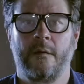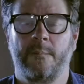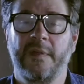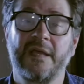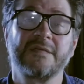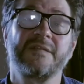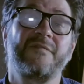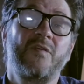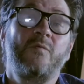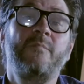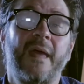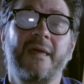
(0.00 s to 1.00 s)
because if
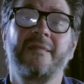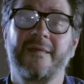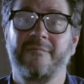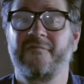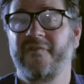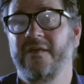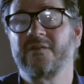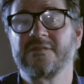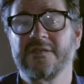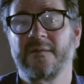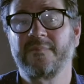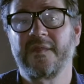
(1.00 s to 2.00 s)
you make them feel
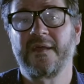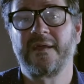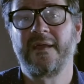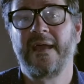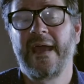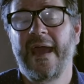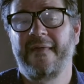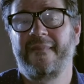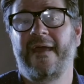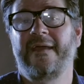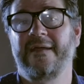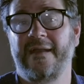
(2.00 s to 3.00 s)
something and
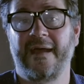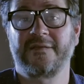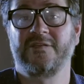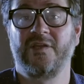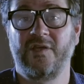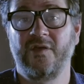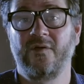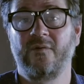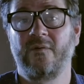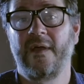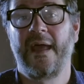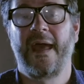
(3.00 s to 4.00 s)
they connect to
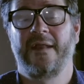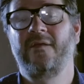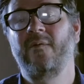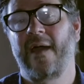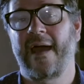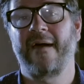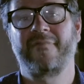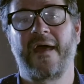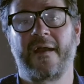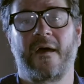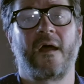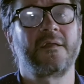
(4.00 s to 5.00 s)
you and you have
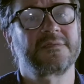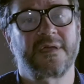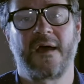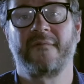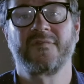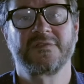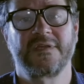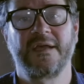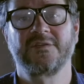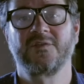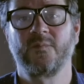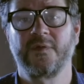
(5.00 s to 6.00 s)
that honest
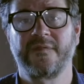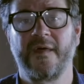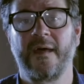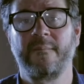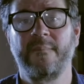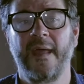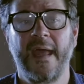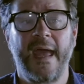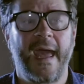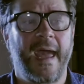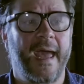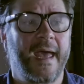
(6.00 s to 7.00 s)
conversation with them
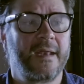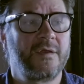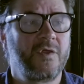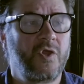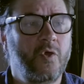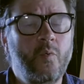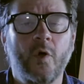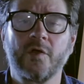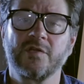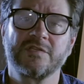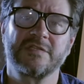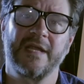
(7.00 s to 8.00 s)
and you
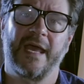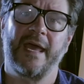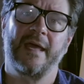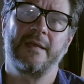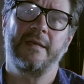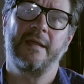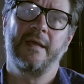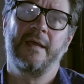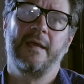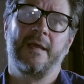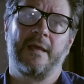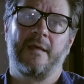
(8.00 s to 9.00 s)
understand
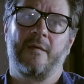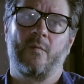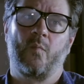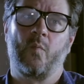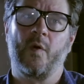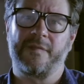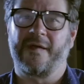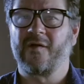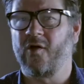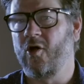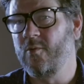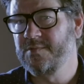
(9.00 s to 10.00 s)
what their
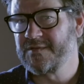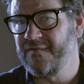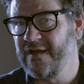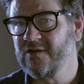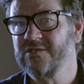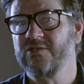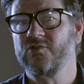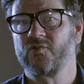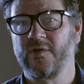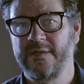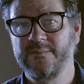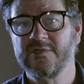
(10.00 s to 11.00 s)
hopes, fears, and
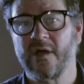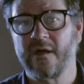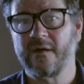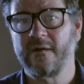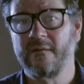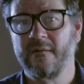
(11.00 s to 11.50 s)
dreams are,